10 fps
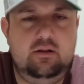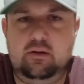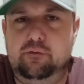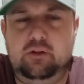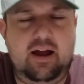
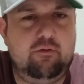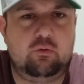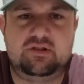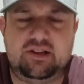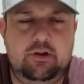The flavor
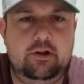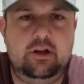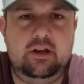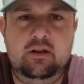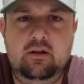was
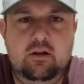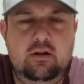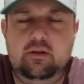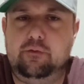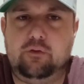good.
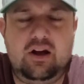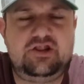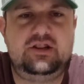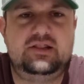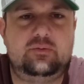The
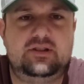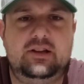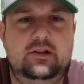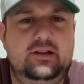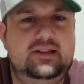freshness was
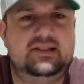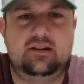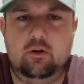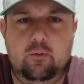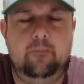good.
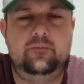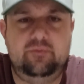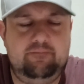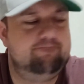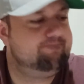So
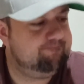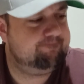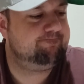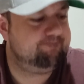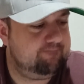
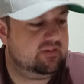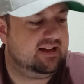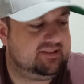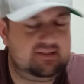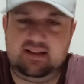
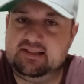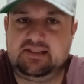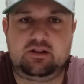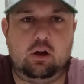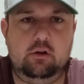that's a
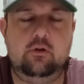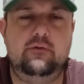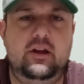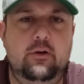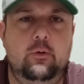solid
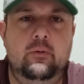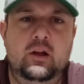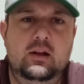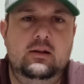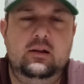review.
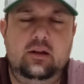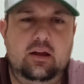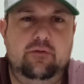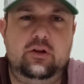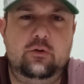
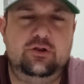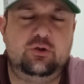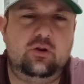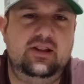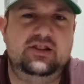If you
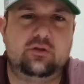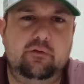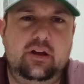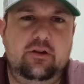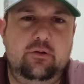enjoy these
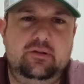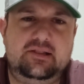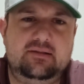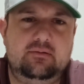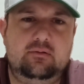
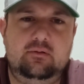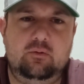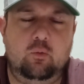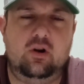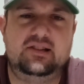reviews,
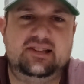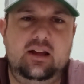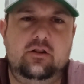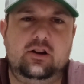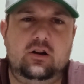want to see
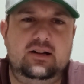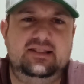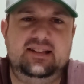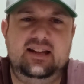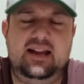other
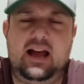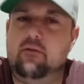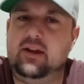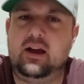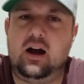content,
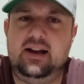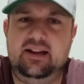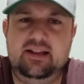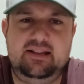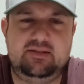have any
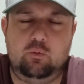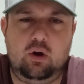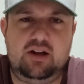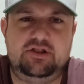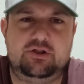ideas of what
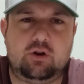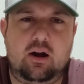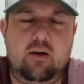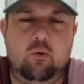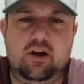I should
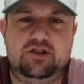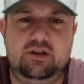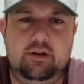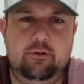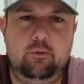try, what I
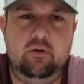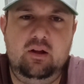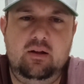should do,